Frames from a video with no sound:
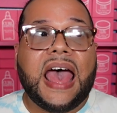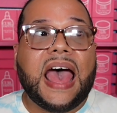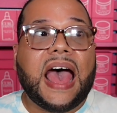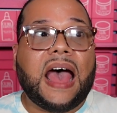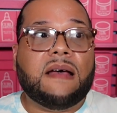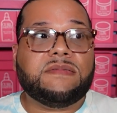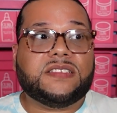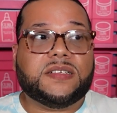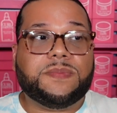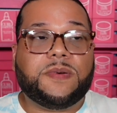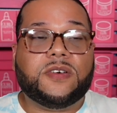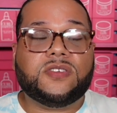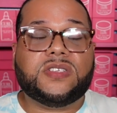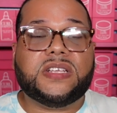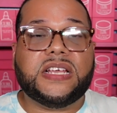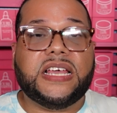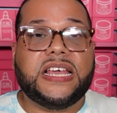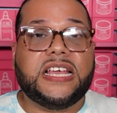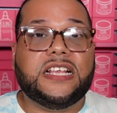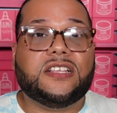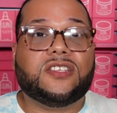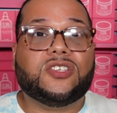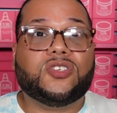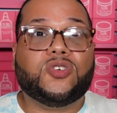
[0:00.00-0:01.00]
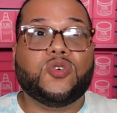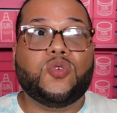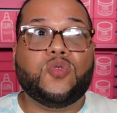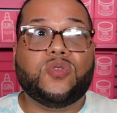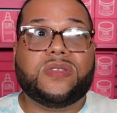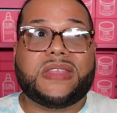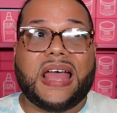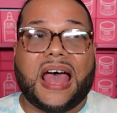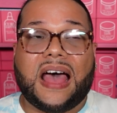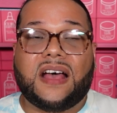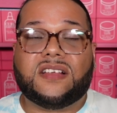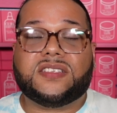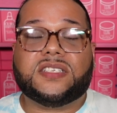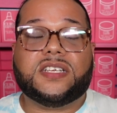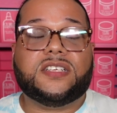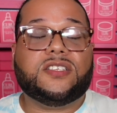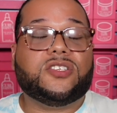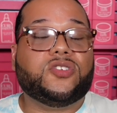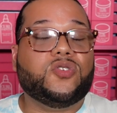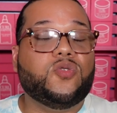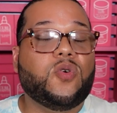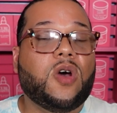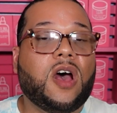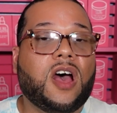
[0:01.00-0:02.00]
I'm supposed to eat
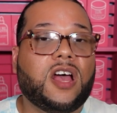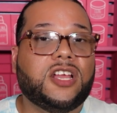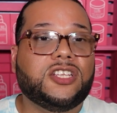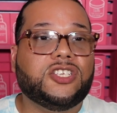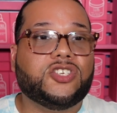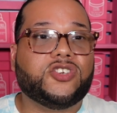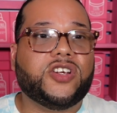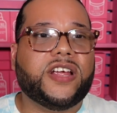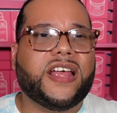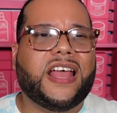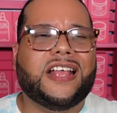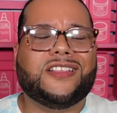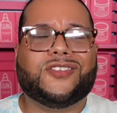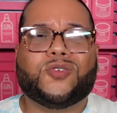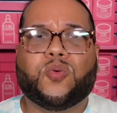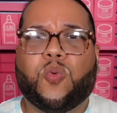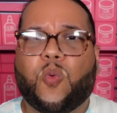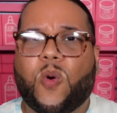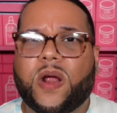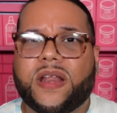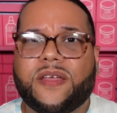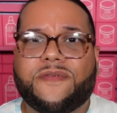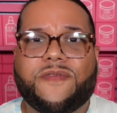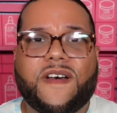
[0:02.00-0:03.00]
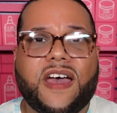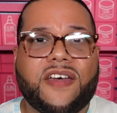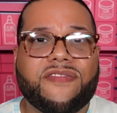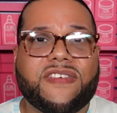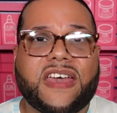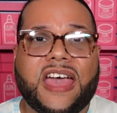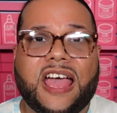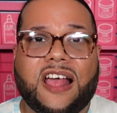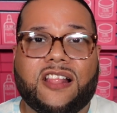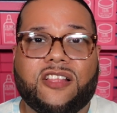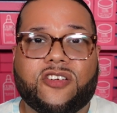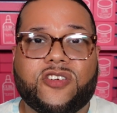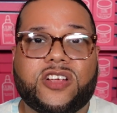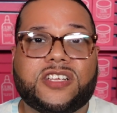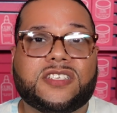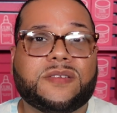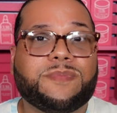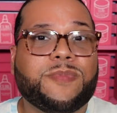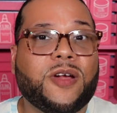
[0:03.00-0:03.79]
2,225 calories